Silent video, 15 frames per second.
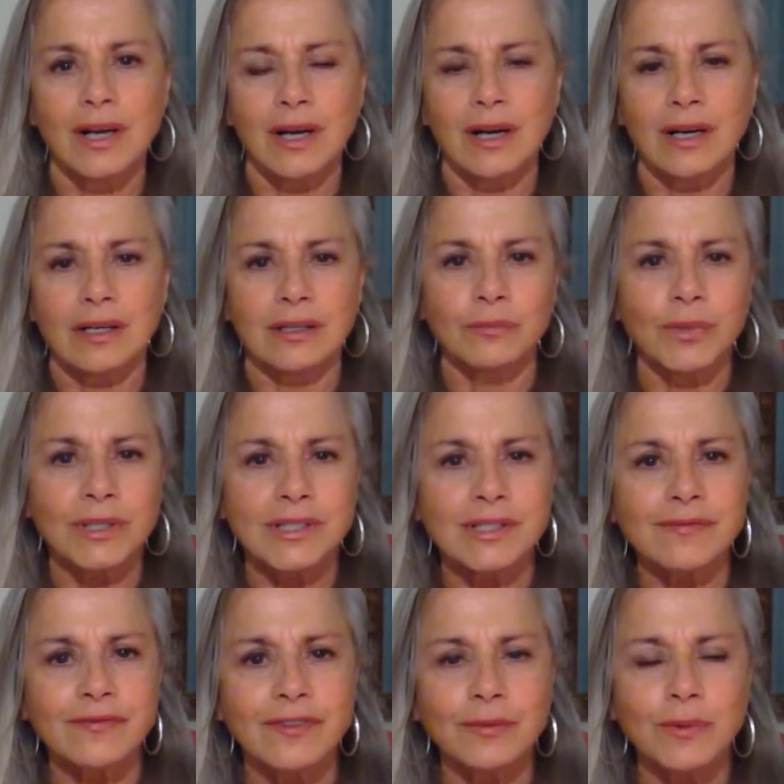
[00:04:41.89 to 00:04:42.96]
Uh, what
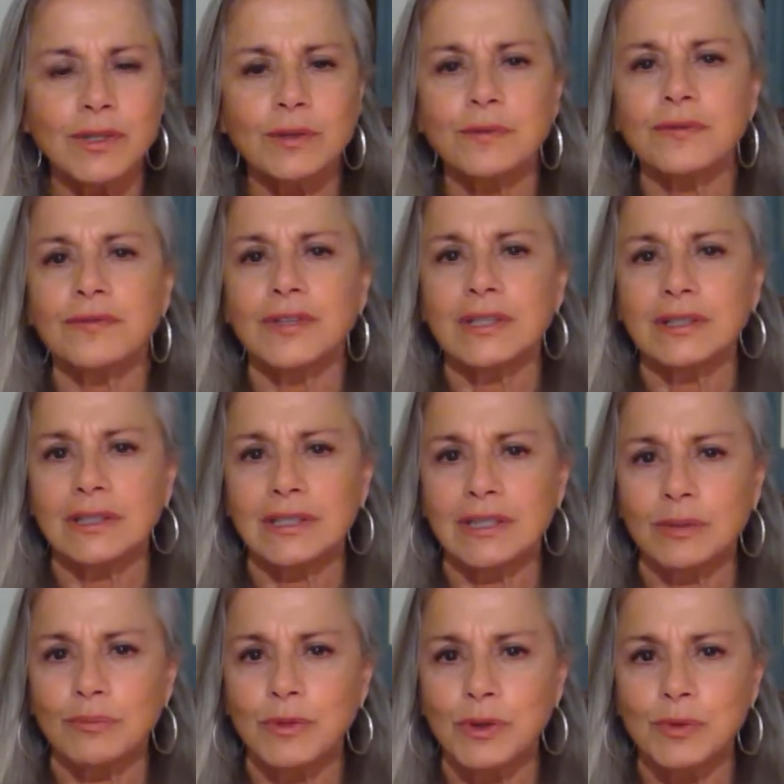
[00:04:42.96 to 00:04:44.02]
is what are you feeling in the
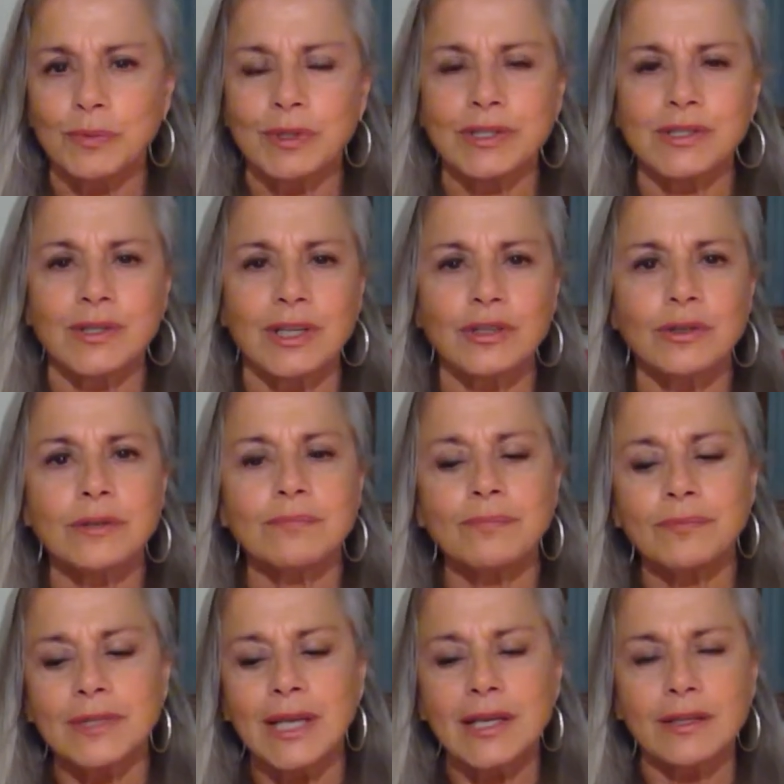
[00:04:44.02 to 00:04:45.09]
moment so that you
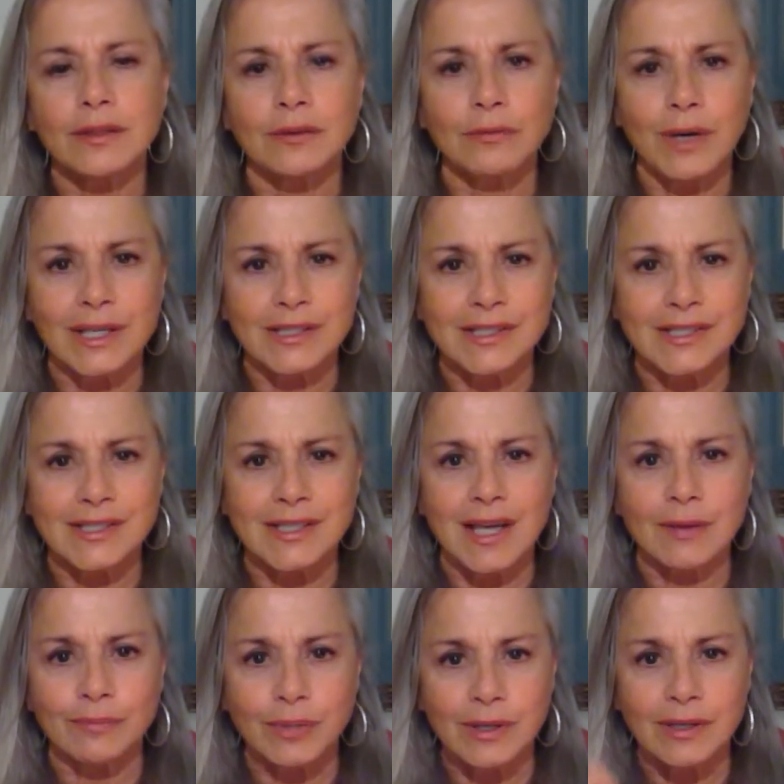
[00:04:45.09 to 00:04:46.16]
take the right step